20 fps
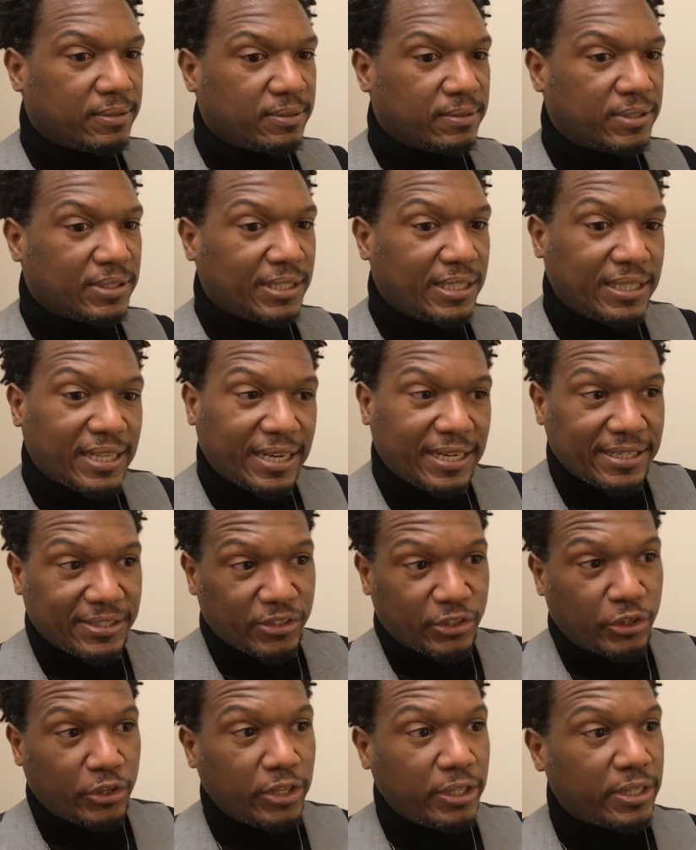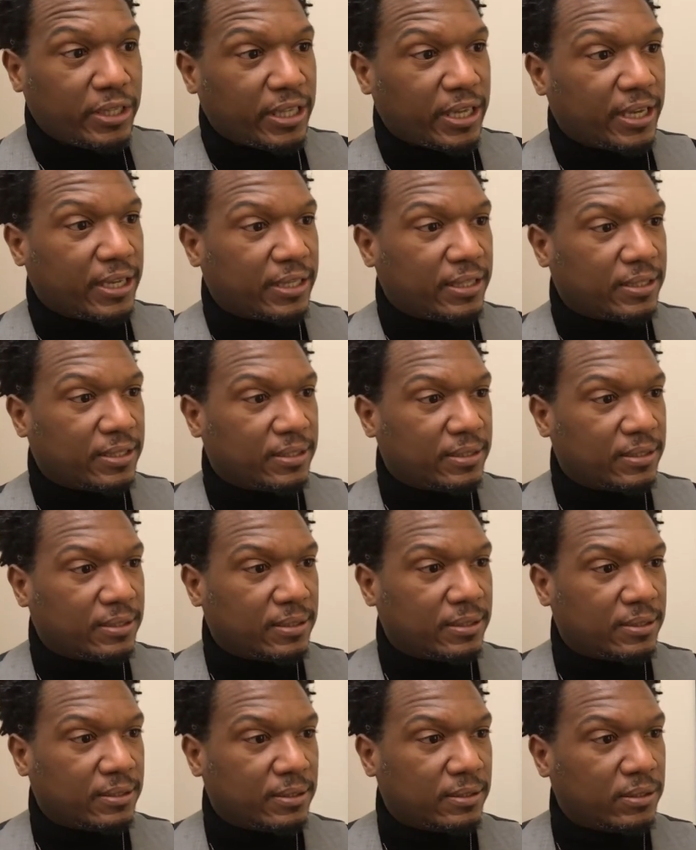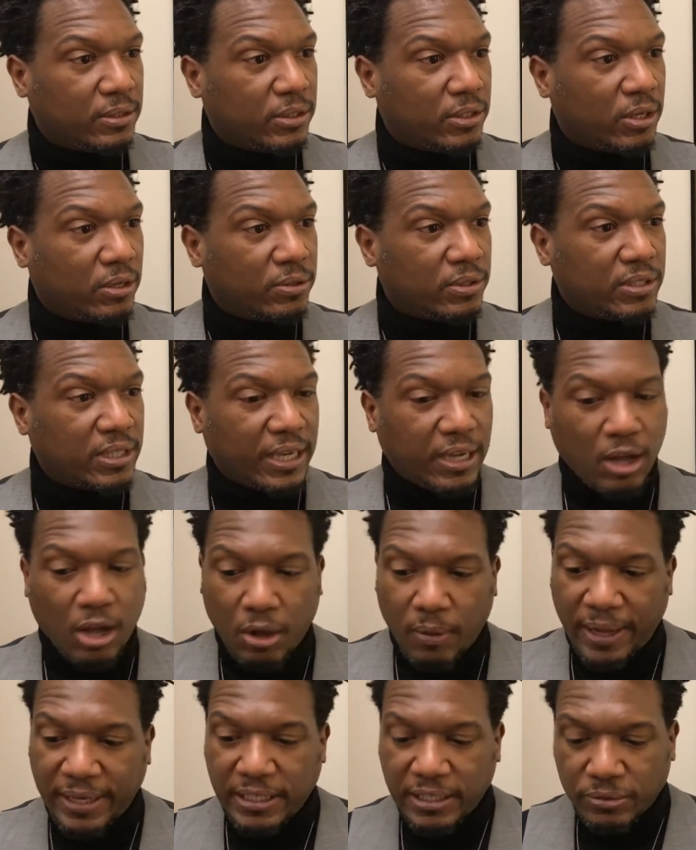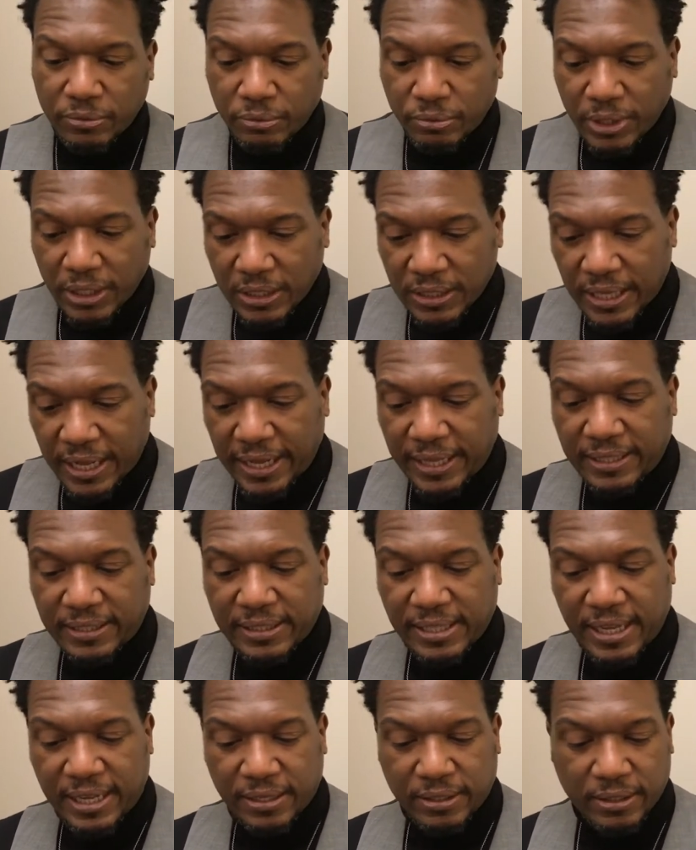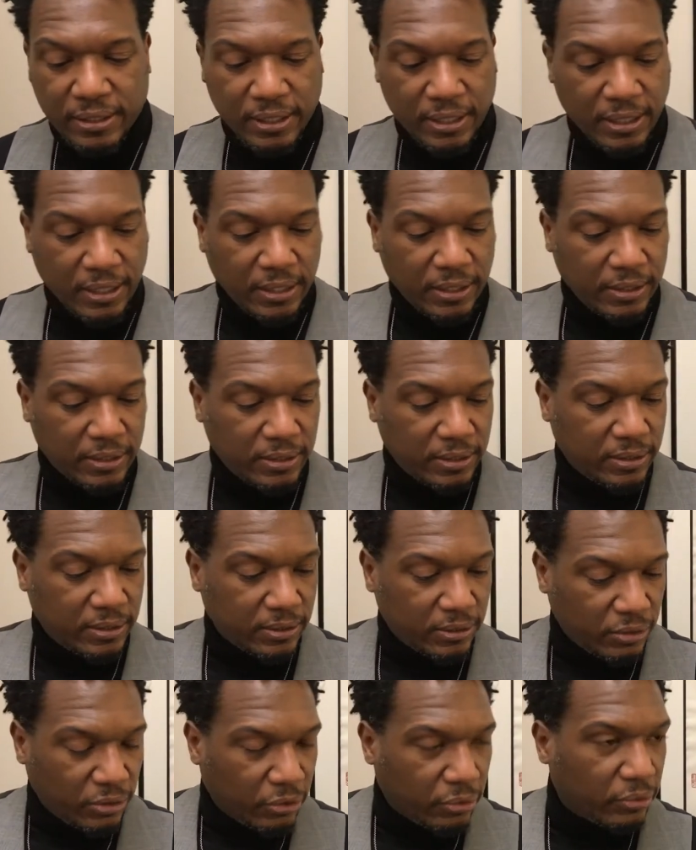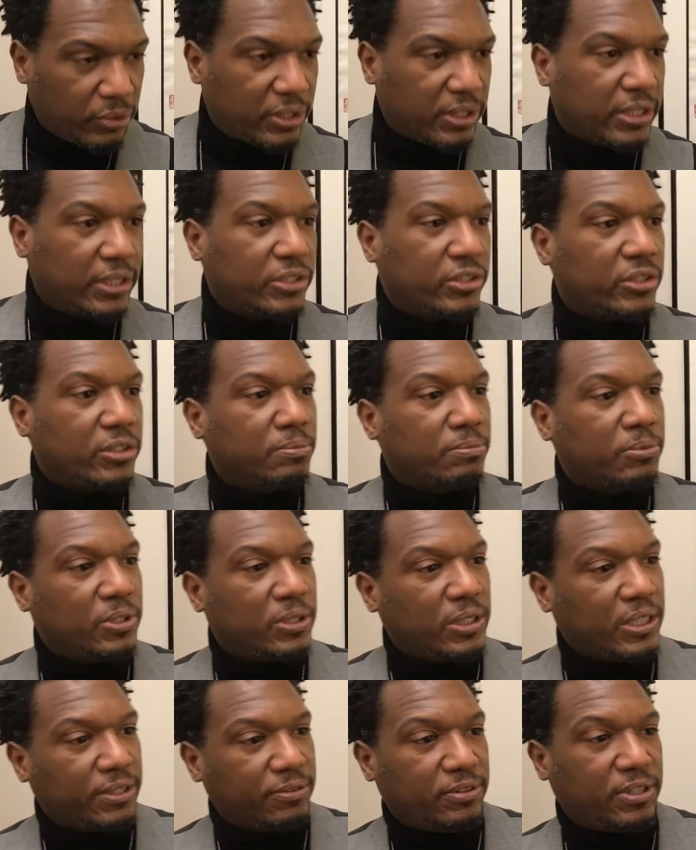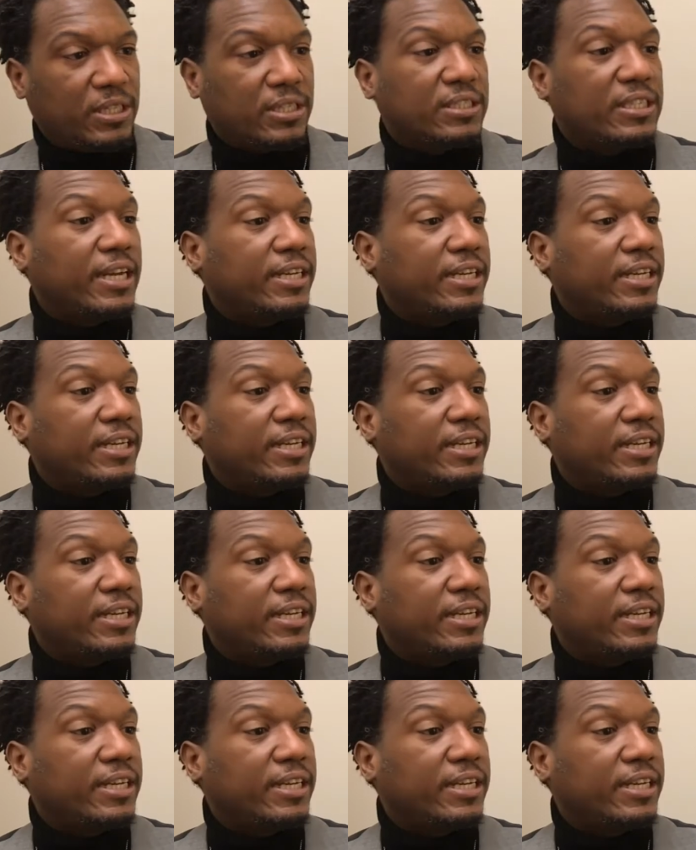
see that as a good thing. You know, it's like, oh, I didn't realize that your religion believed this.